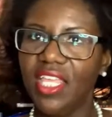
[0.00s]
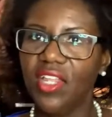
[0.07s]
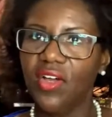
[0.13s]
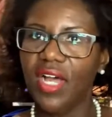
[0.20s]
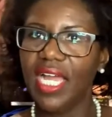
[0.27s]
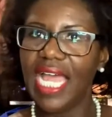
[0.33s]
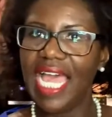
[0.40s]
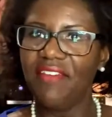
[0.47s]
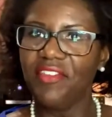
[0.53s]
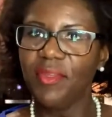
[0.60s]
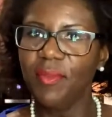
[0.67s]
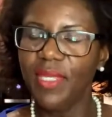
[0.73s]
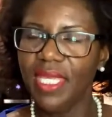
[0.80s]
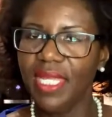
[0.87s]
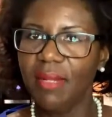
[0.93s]
You know, I have to
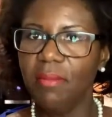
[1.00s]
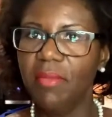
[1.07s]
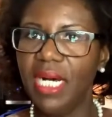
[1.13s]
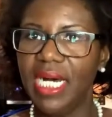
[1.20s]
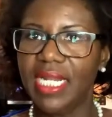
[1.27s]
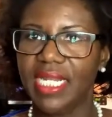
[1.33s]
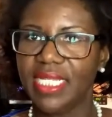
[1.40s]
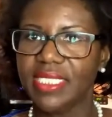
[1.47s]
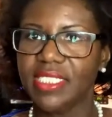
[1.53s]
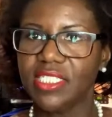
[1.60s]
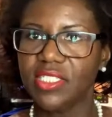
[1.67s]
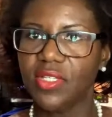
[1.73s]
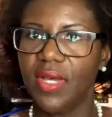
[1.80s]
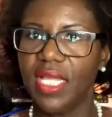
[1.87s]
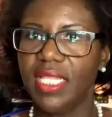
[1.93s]
be modest,
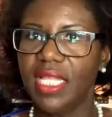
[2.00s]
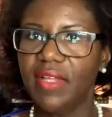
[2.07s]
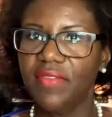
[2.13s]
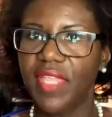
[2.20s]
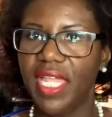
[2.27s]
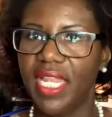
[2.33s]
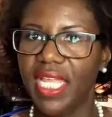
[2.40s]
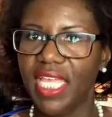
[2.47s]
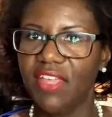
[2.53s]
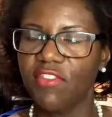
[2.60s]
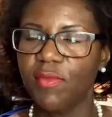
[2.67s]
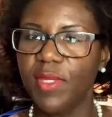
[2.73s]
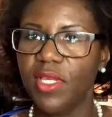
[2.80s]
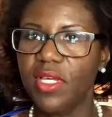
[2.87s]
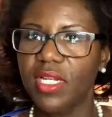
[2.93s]
so I love that it
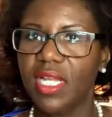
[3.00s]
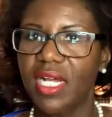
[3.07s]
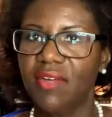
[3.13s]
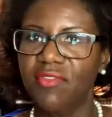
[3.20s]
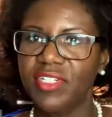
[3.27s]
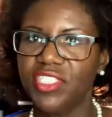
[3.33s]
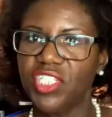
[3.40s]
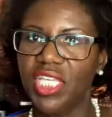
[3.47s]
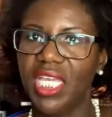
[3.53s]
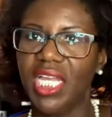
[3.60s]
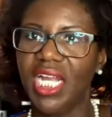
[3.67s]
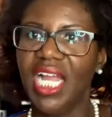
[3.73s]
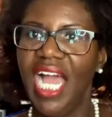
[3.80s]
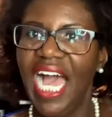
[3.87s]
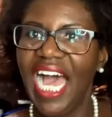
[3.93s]
gives me good coverage
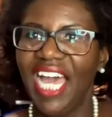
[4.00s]
here.